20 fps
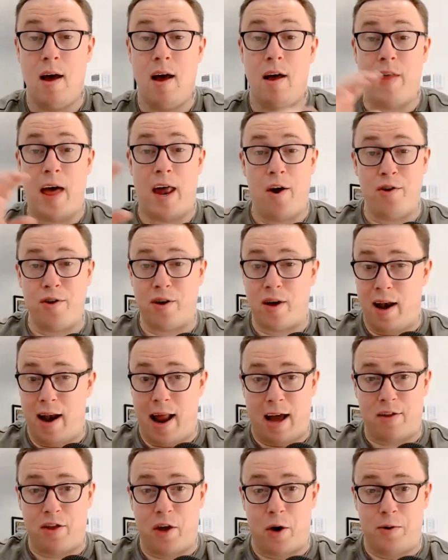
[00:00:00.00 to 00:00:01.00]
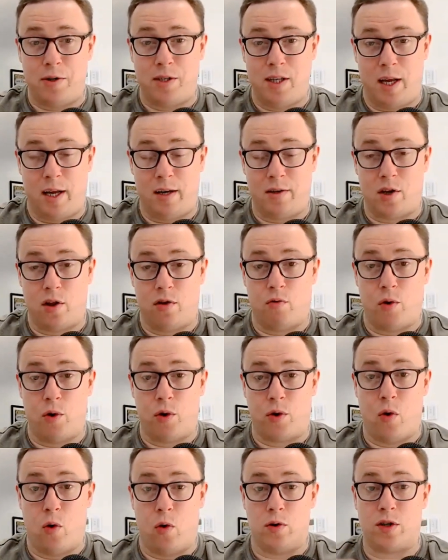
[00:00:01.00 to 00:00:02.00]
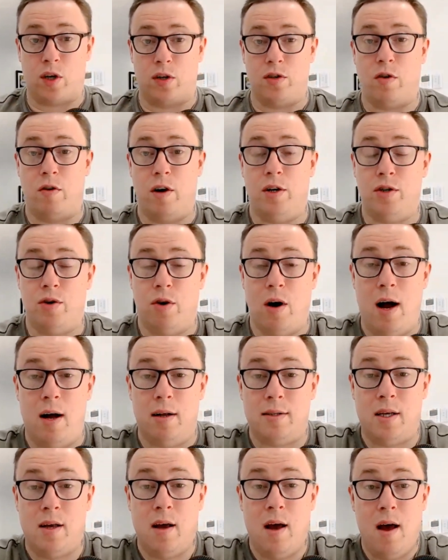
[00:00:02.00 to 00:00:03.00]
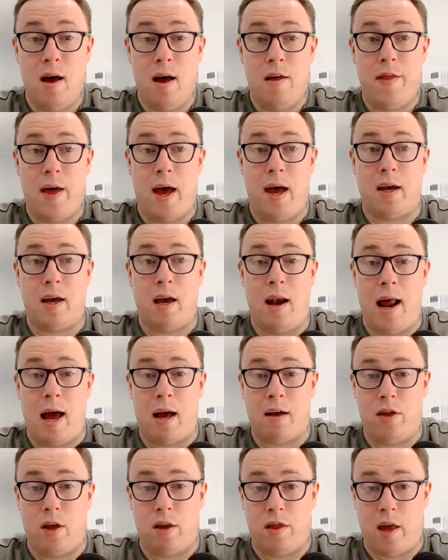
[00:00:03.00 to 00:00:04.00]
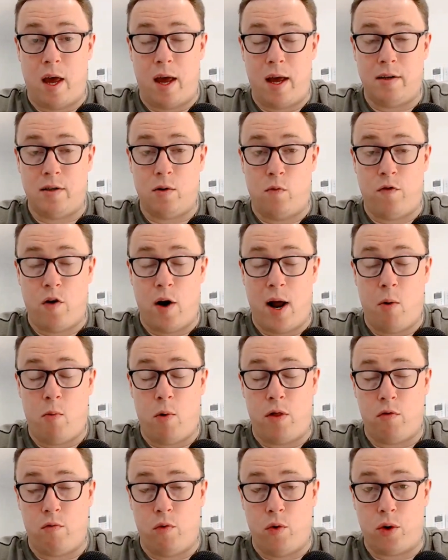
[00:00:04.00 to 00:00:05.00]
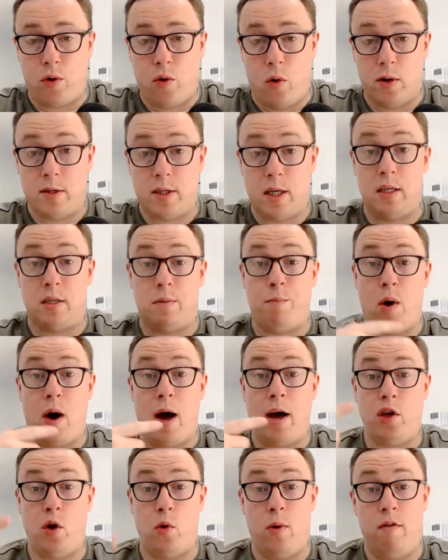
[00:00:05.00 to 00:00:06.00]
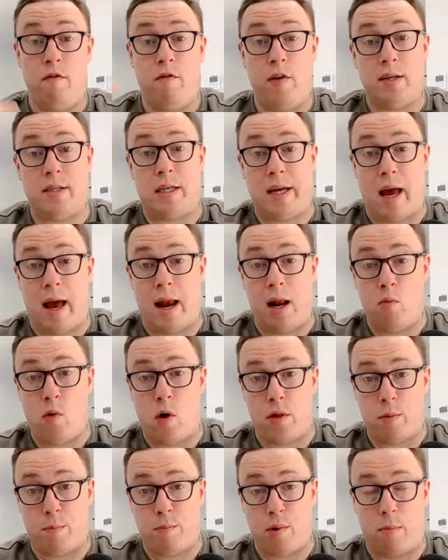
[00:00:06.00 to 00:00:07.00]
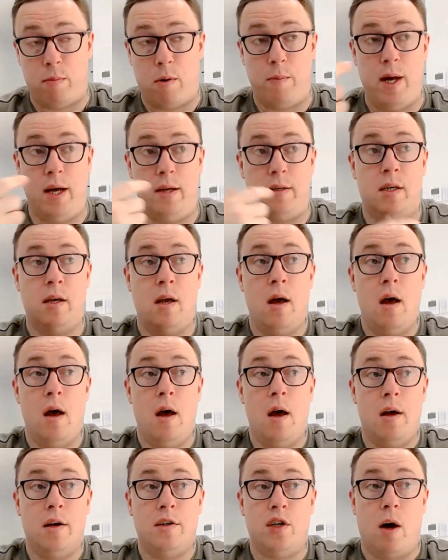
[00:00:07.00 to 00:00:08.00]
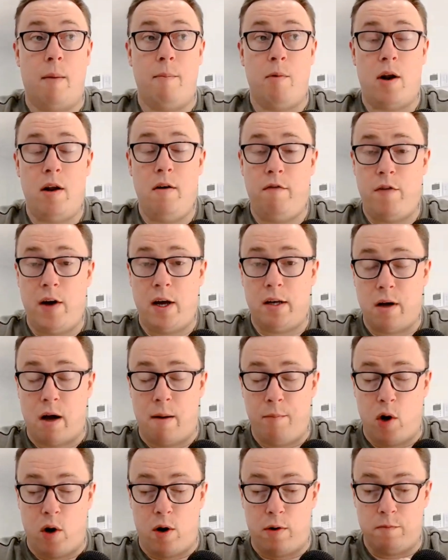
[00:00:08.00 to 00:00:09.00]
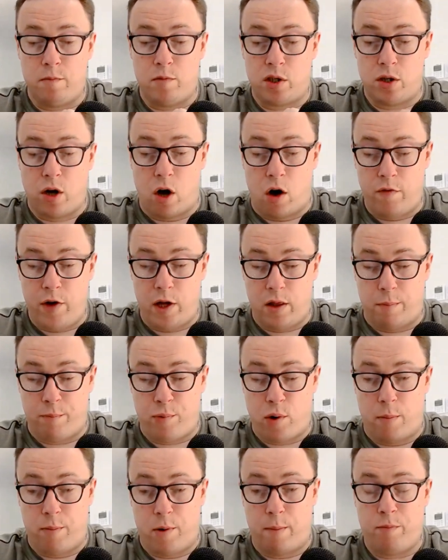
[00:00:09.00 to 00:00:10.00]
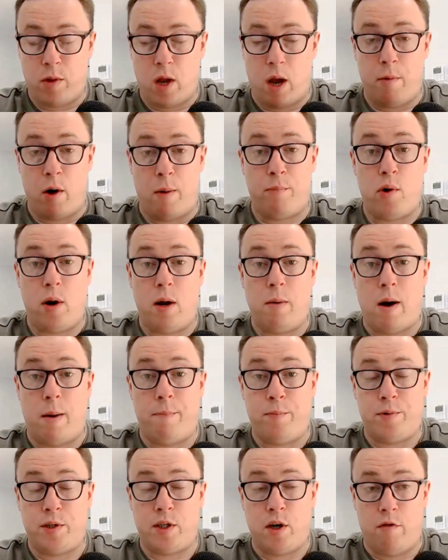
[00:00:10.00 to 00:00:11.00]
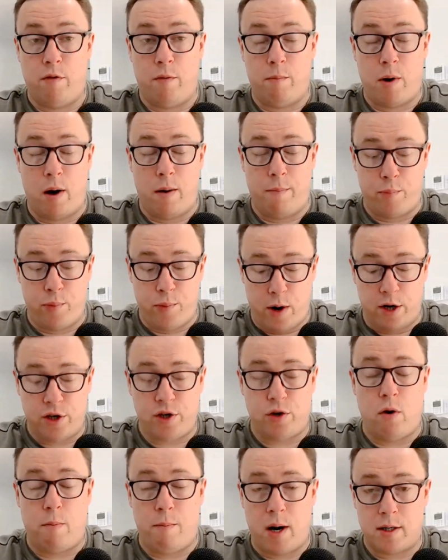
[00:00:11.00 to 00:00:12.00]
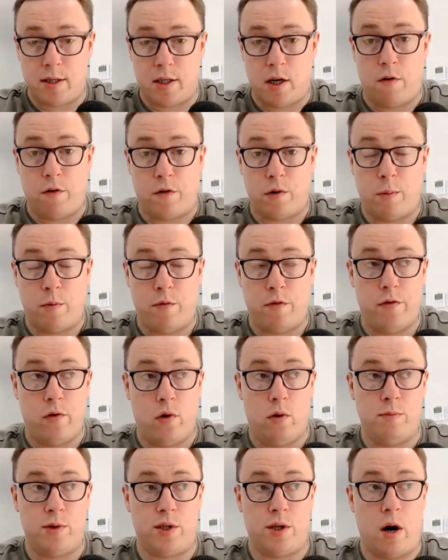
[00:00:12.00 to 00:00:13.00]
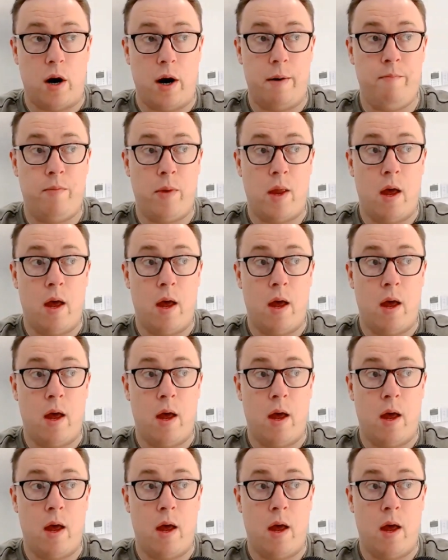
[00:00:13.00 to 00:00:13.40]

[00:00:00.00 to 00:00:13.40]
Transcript: They don't connect those things to the root cause because they're in trance. They connect the things and find out what the root cause is by you investigating what the problem is. So I'm not solving the problem. I'm not putting my pressure on myself to perform, sorry.